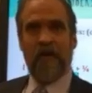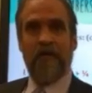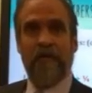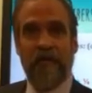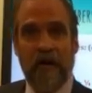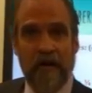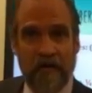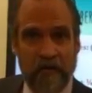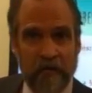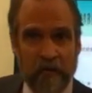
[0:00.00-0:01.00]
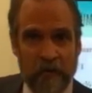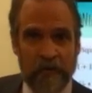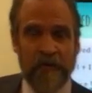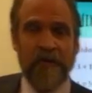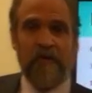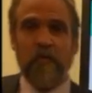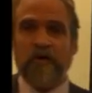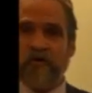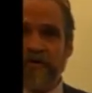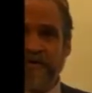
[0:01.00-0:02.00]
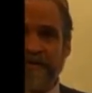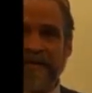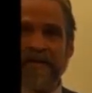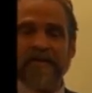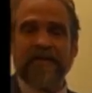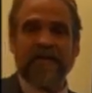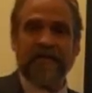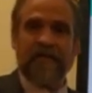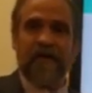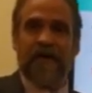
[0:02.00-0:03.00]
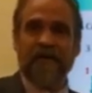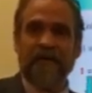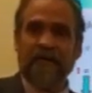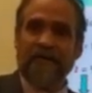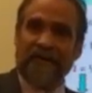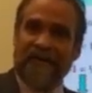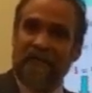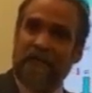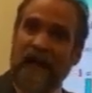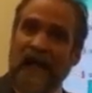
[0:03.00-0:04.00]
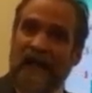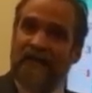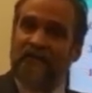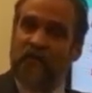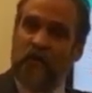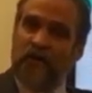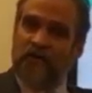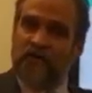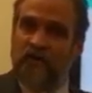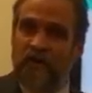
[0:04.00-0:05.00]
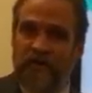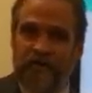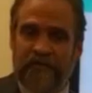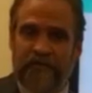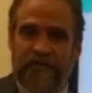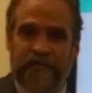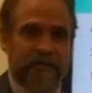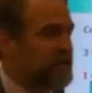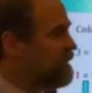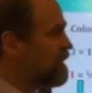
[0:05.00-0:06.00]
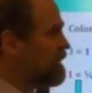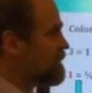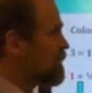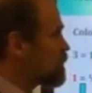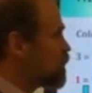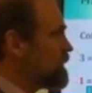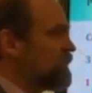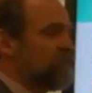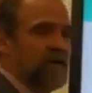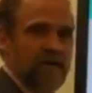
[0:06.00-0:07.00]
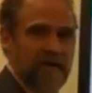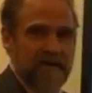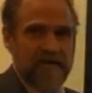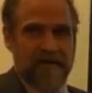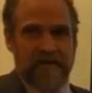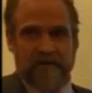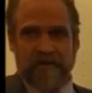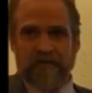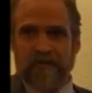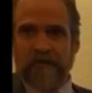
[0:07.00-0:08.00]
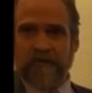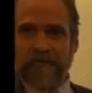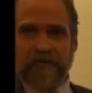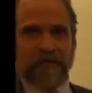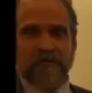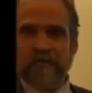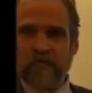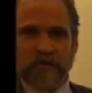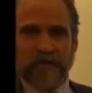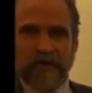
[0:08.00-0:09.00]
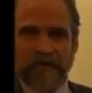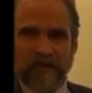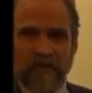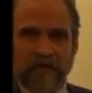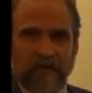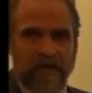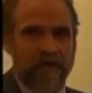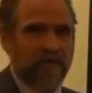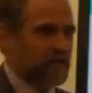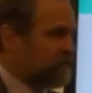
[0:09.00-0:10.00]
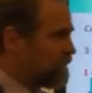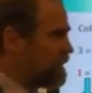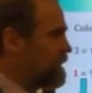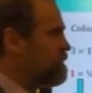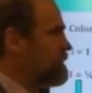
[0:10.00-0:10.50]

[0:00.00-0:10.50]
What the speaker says: Does it undo what you just did, right? To get back to where you started. So it's really very easy to convert, and it's really not that hard. And if you keep